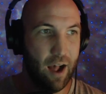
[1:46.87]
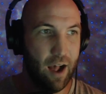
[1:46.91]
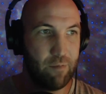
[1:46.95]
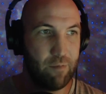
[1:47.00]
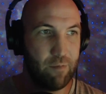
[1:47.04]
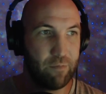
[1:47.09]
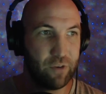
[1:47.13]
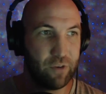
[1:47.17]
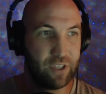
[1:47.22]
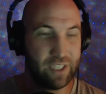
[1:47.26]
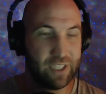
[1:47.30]

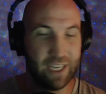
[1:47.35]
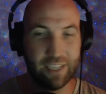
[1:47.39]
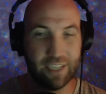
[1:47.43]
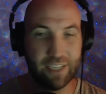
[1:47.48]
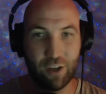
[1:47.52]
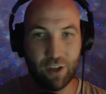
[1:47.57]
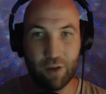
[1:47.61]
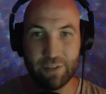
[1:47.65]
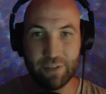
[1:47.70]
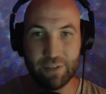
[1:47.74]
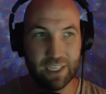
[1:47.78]
First thing is
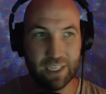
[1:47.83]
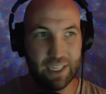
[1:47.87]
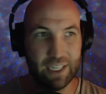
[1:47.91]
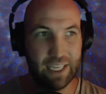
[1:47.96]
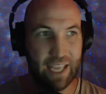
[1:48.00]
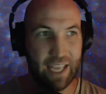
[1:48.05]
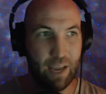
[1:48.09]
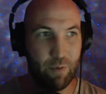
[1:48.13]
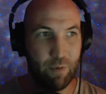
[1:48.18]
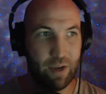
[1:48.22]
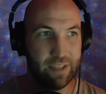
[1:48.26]
obviously the
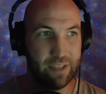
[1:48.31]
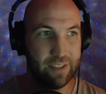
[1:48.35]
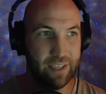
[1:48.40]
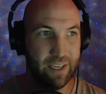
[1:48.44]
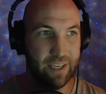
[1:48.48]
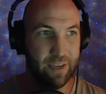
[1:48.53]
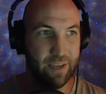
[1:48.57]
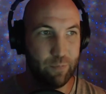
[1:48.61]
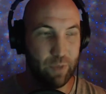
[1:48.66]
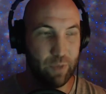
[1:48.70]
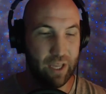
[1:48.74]

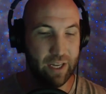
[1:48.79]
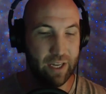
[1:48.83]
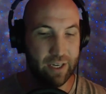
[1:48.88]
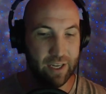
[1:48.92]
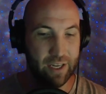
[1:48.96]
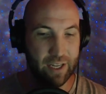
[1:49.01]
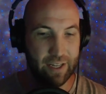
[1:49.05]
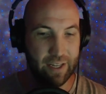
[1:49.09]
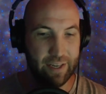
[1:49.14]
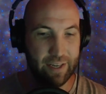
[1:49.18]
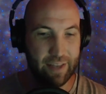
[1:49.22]
KYC, but
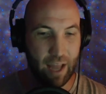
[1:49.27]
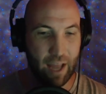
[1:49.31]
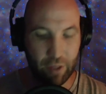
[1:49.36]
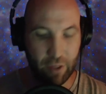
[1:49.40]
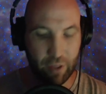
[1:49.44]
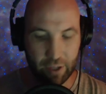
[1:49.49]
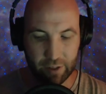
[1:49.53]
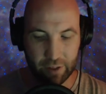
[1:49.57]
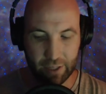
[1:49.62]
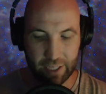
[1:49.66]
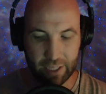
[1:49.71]
now
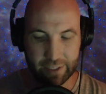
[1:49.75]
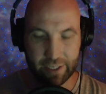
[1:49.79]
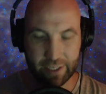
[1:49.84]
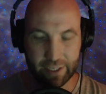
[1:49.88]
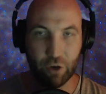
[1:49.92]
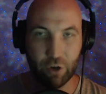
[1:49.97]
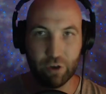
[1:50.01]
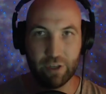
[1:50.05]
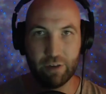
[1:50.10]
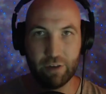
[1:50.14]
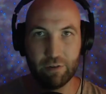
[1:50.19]
that, let's say
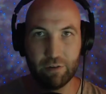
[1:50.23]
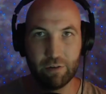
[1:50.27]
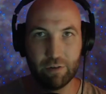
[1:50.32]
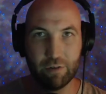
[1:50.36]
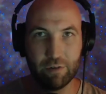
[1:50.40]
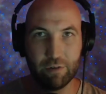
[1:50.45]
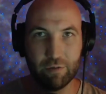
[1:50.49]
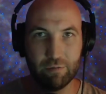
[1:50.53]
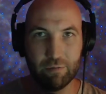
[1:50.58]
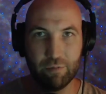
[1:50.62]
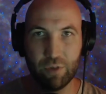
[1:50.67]

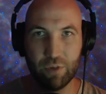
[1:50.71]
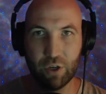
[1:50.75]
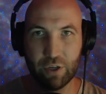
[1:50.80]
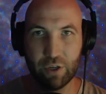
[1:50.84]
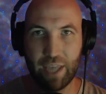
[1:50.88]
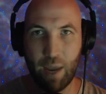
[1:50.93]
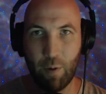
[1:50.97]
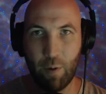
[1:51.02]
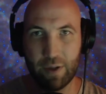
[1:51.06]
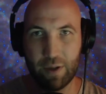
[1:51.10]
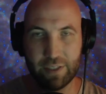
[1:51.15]
you're
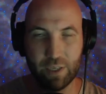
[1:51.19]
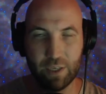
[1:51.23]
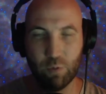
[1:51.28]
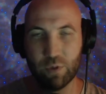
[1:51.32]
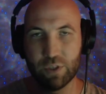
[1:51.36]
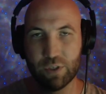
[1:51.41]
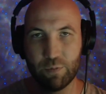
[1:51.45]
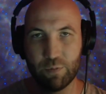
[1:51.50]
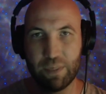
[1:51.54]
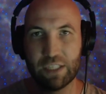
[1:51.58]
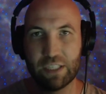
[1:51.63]
KYC'd,
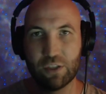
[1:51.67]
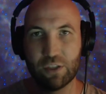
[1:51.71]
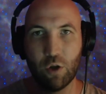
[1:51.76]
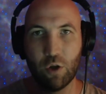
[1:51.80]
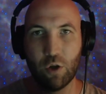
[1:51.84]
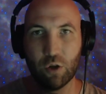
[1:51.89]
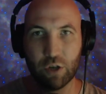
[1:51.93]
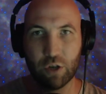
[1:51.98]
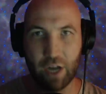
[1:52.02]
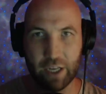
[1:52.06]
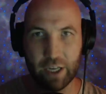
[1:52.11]
which means know
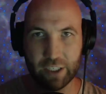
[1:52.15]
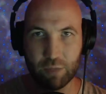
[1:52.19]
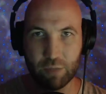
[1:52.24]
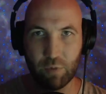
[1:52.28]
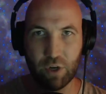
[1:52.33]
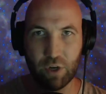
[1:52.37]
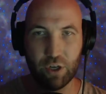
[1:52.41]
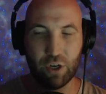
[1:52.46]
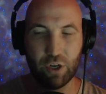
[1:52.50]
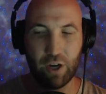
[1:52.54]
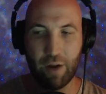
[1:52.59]
your
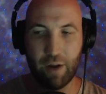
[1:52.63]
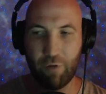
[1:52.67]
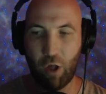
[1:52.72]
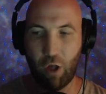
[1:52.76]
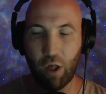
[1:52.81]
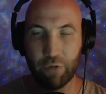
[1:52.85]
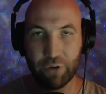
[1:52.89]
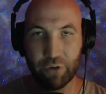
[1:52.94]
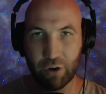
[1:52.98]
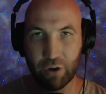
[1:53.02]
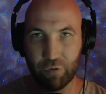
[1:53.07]
customer, you're gonna have
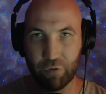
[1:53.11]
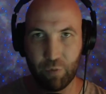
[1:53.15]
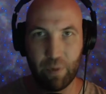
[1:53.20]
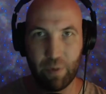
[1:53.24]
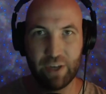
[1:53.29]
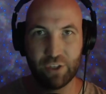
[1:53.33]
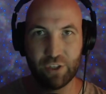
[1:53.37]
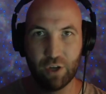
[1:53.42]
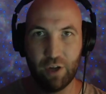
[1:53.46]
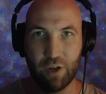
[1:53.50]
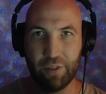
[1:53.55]
all of your
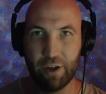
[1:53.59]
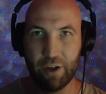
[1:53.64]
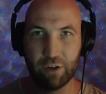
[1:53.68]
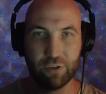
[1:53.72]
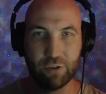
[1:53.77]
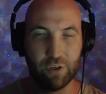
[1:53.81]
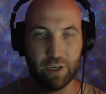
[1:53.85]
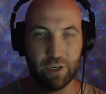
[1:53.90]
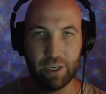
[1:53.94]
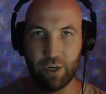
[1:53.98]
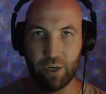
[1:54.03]
information on there. It's
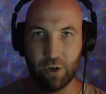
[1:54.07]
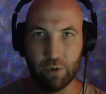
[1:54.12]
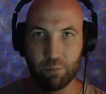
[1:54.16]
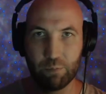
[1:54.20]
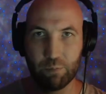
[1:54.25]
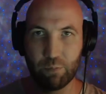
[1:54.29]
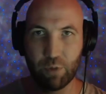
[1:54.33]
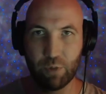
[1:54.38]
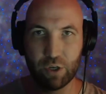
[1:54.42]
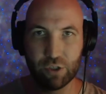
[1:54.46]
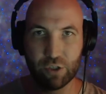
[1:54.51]
like your
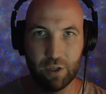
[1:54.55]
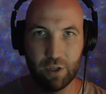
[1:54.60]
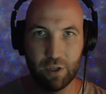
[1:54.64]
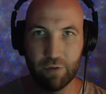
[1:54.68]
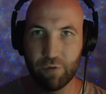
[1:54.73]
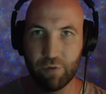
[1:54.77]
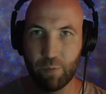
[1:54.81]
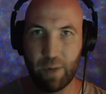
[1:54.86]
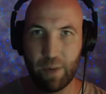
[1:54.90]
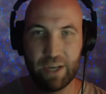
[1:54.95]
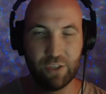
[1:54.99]
personal
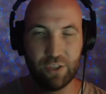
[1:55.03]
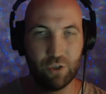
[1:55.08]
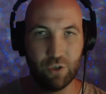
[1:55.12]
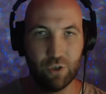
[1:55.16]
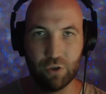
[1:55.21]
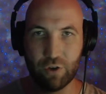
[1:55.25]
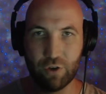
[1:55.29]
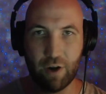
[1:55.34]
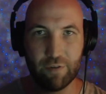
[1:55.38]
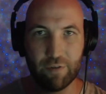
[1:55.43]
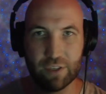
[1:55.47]
information, your
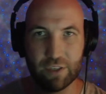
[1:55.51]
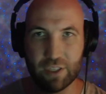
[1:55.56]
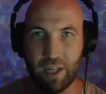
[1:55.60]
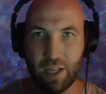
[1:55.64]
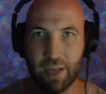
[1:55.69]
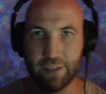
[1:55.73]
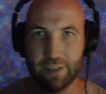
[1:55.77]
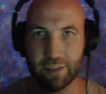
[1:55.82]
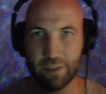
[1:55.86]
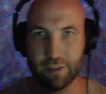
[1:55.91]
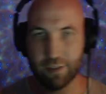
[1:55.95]
driver's
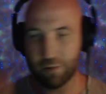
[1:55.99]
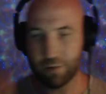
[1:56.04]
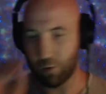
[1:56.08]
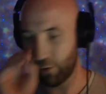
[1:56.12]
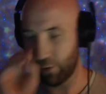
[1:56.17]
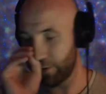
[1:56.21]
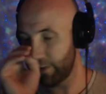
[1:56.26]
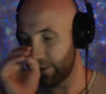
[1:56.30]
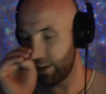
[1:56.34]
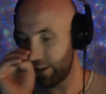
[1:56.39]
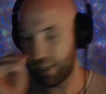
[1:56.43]
license, or
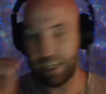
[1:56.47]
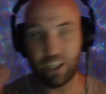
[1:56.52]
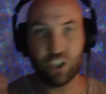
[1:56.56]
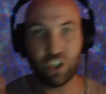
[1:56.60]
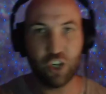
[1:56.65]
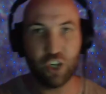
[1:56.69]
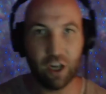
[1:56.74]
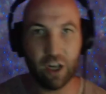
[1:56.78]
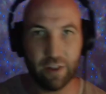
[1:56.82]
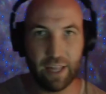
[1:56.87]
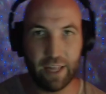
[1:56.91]
you need to
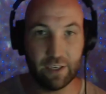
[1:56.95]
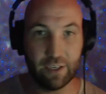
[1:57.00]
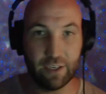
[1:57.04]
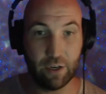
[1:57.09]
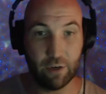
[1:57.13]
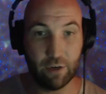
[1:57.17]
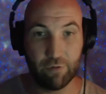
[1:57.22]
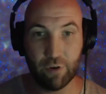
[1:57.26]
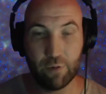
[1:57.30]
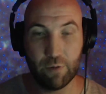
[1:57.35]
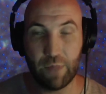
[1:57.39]
share that to
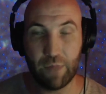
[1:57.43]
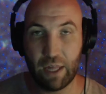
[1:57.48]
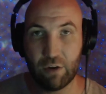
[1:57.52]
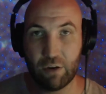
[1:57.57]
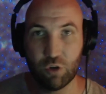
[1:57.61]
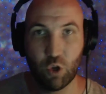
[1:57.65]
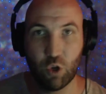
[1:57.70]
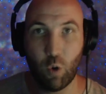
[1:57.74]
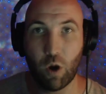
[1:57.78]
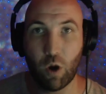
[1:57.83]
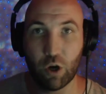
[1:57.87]
confirm that
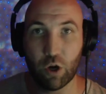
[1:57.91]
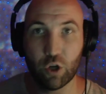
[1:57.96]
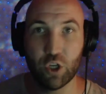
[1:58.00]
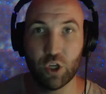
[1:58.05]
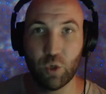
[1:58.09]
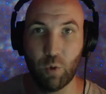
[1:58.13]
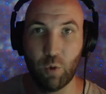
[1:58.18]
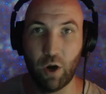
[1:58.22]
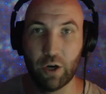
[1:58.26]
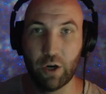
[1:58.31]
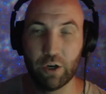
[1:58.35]
you are who
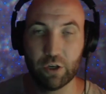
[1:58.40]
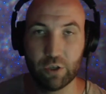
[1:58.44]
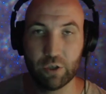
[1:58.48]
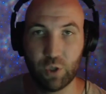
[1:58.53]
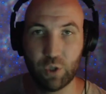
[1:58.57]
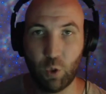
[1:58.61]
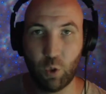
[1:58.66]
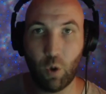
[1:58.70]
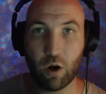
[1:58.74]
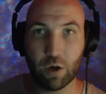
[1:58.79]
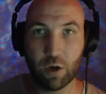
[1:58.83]
you are.
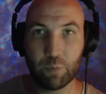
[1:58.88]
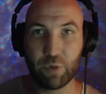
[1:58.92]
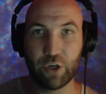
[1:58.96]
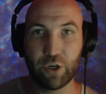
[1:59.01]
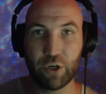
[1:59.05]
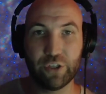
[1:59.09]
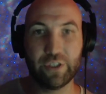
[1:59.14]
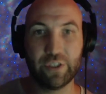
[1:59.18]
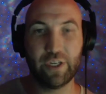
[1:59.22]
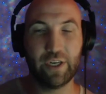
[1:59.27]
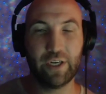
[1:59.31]
You are a
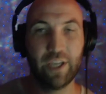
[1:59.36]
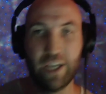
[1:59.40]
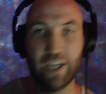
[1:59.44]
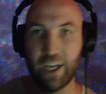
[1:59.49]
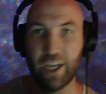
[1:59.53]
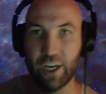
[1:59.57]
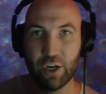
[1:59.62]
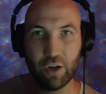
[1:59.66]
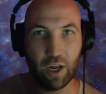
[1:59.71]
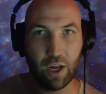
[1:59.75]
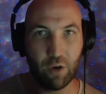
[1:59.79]
person,
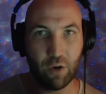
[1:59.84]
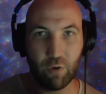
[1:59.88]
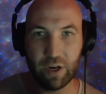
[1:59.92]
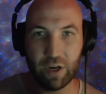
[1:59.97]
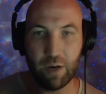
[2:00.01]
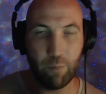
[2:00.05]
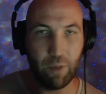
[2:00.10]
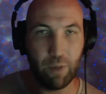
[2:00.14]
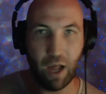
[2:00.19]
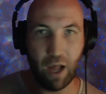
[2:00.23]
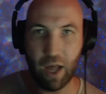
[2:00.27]
not a
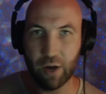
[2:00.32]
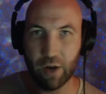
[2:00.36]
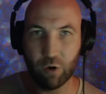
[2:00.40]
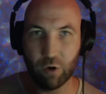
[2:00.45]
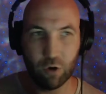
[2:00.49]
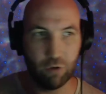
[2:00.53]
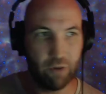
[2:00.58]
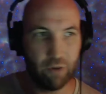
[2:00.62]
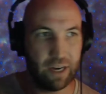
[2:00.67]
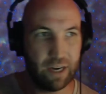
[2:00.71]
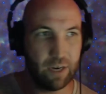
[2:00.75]
random bot or
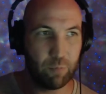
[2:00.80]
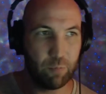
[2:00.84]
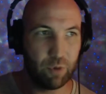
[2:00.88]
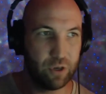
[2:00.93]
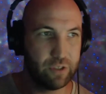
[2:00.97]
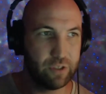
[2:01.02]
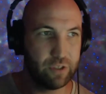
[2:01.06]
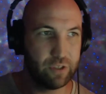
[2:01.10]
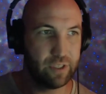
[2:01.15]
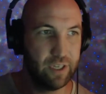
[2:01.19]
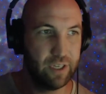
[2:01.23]
a random
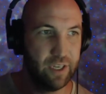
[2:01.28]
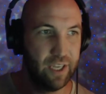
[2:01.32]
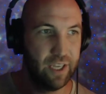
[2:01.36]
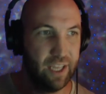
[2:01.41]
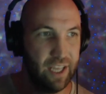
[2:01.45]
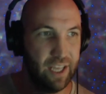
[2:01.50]
person.